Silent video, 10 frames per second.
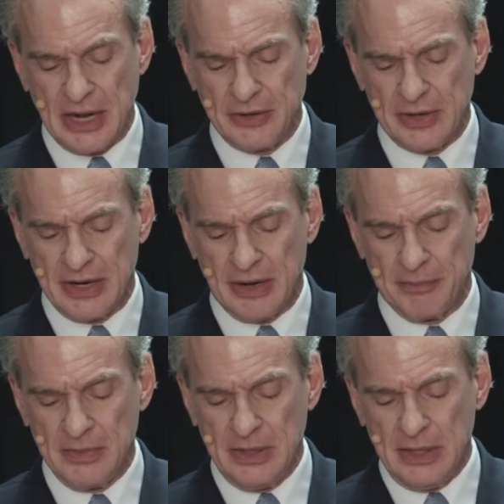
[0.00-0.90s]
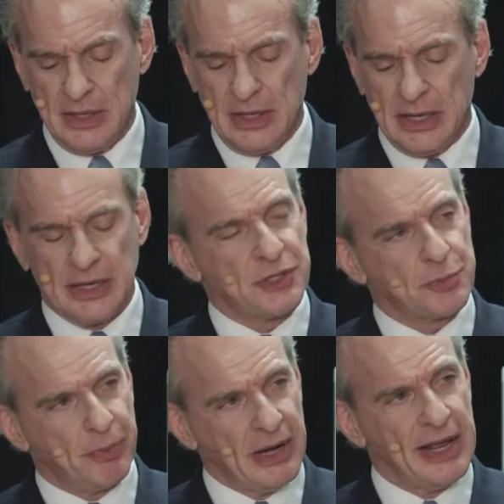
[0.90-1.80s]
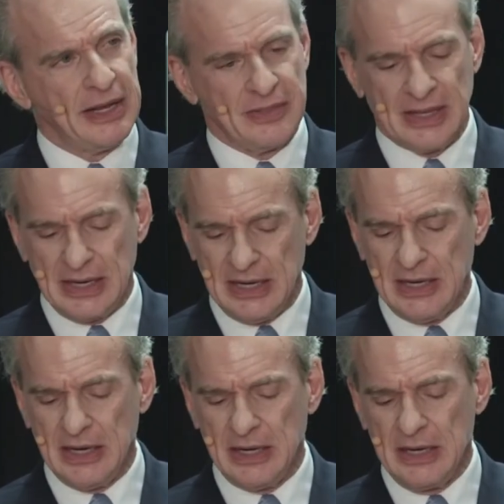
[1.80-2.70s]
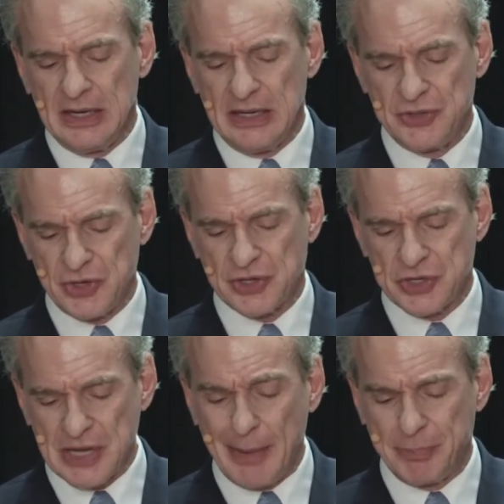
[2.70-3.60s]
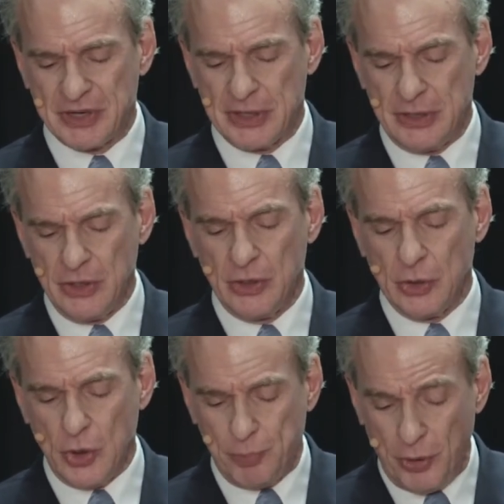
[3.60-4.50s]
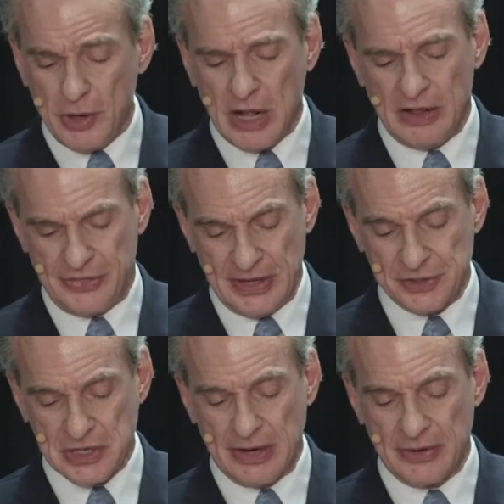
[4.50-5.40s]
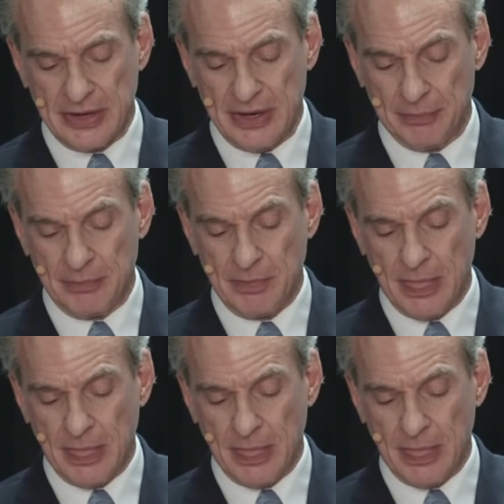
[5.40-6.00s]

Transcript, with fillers: under him, it is plain that he is accepted who put all things under him.